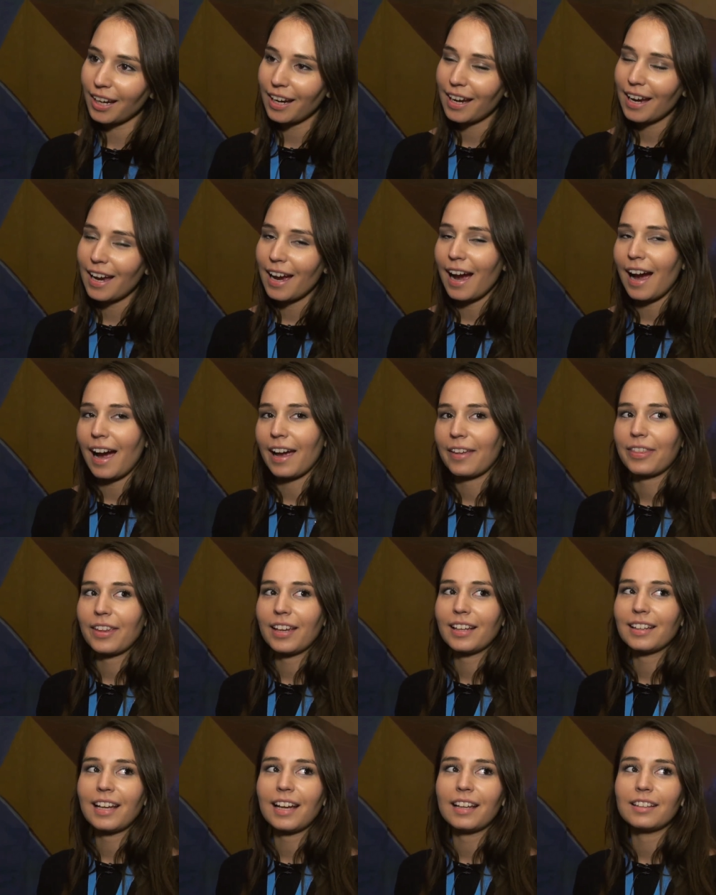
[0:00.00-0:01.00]
I
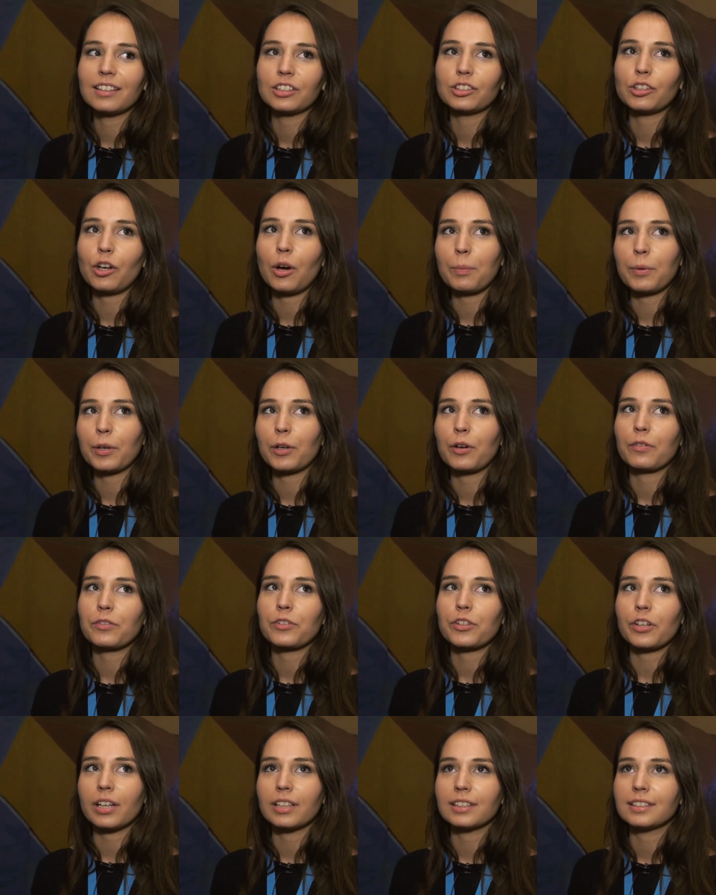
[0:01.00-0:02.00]
think that the topic
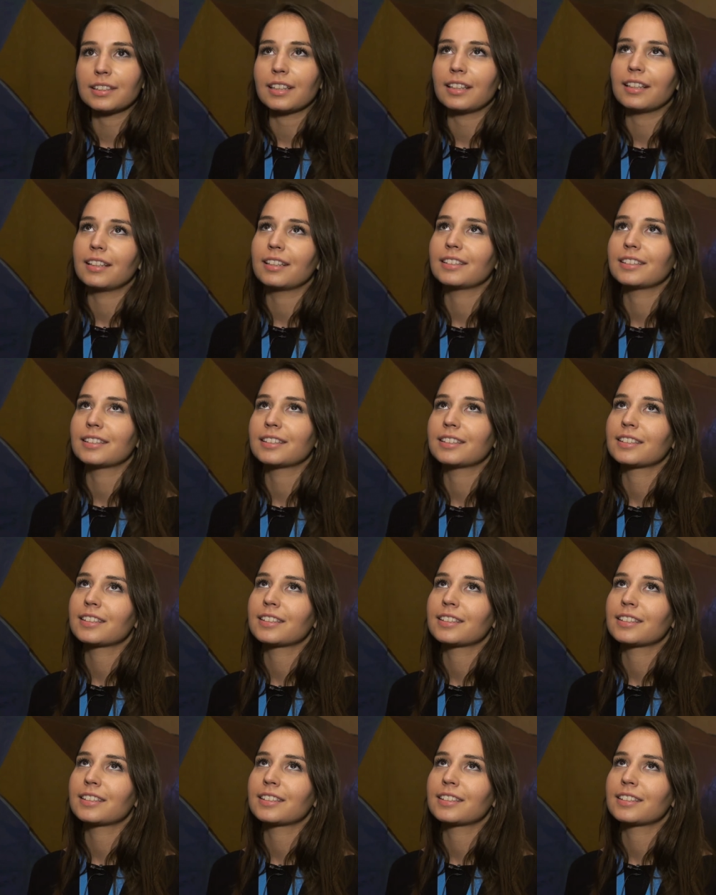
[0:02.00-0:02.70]
of trust is,